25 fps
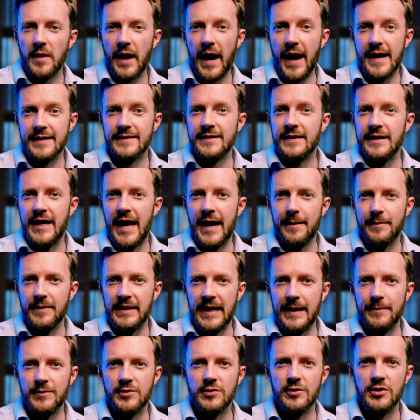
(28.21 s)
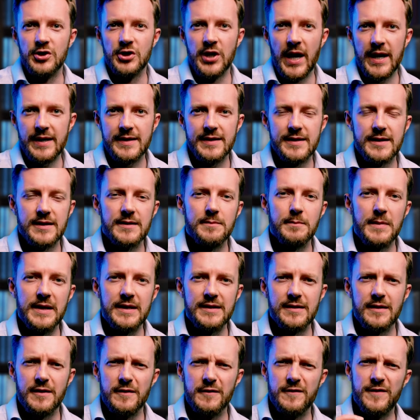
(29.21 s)
as the name suggests,
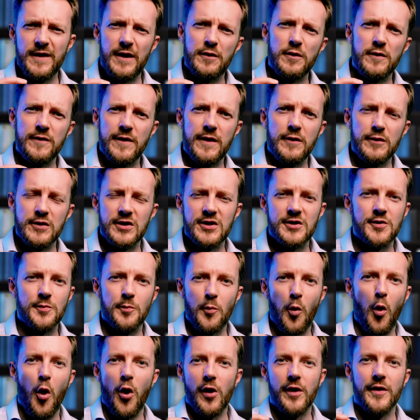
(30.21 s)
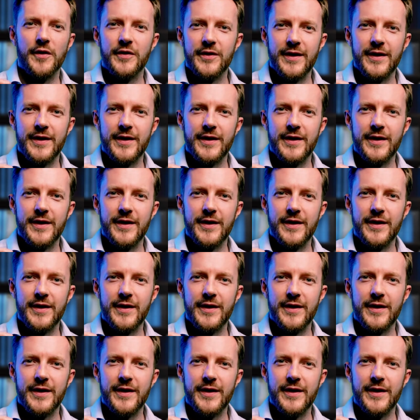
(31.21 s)
means very, very small